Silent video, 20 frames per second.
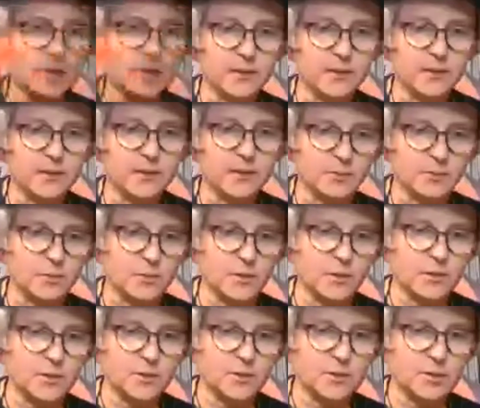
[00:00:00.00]
this
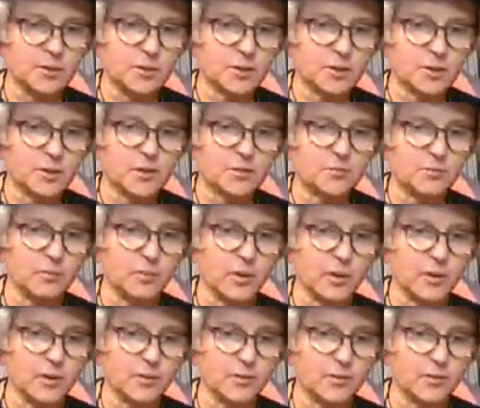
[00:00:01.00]
orange,
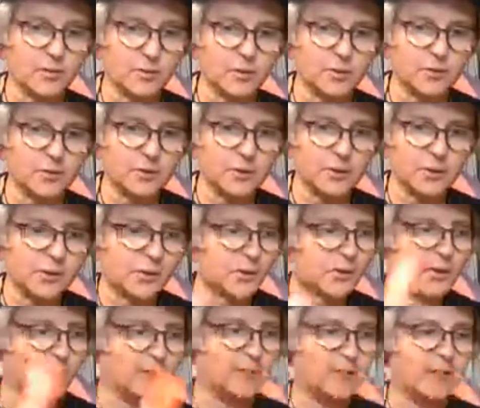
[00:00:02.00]
bright orange,
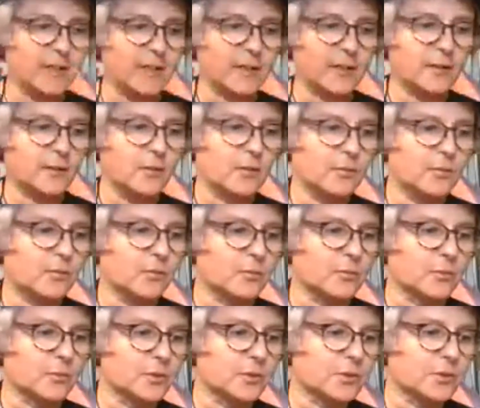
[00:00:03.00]
day glow
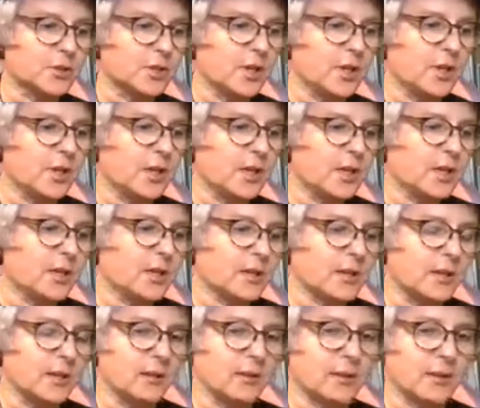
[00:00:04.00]
orange,
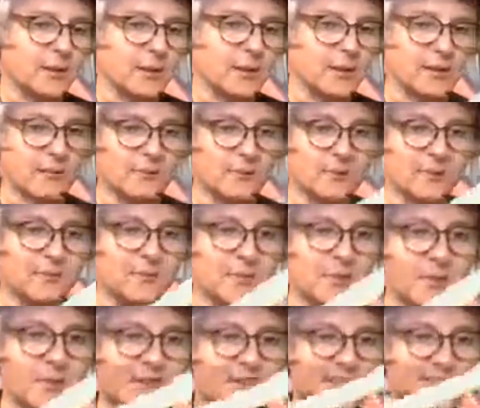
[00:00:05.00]
and the other one was